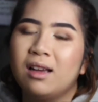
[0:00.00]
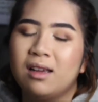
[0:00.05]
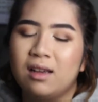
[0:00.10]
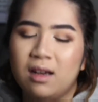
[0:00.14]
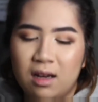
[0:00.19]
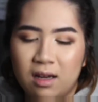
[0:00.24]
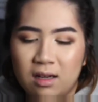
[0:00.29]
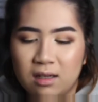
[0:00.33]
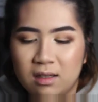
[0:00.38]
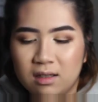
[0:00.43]

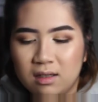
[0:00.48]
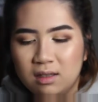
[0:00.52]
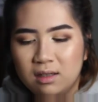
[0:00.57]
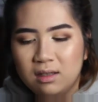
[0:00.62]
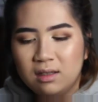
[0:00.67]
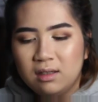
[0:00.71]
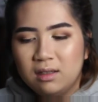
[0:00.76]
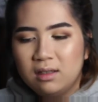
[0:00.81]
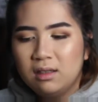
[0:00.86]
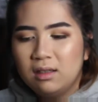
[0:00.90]
kaya.
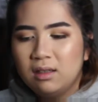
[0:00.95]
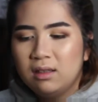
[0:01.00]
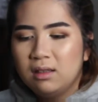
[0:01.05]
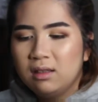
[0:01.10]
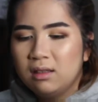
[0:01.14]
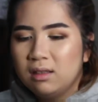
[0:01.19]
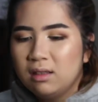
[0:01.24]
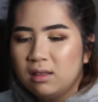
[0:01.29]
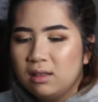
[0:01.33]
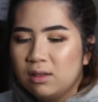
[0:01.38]

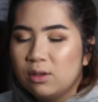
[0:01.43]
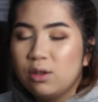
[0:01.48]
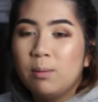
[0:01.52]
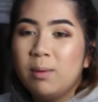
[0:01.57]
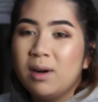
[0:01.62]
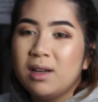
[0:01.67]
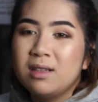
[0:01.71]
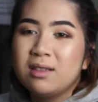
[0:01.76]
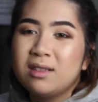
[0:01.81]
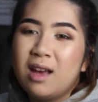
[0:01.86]

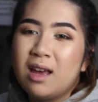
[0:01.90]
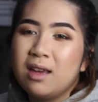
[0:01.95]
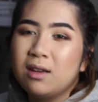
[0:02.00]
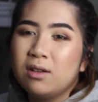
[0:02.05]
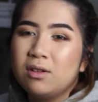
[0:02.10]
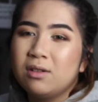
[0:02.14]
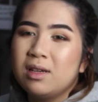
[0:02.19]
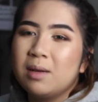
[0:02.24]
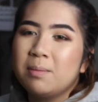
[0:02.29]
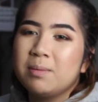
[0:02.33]
Sobrang
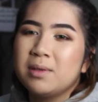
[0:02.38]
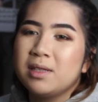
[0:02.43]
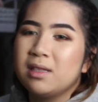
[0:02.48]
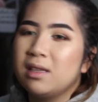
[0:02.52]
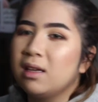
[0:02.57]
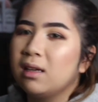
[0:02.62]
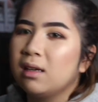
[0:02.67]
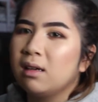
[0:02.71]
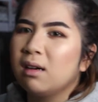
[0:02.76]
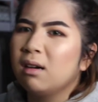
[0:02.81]
sayang
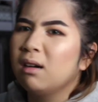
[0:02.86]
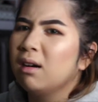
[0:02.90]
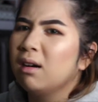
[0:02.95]
lipstick.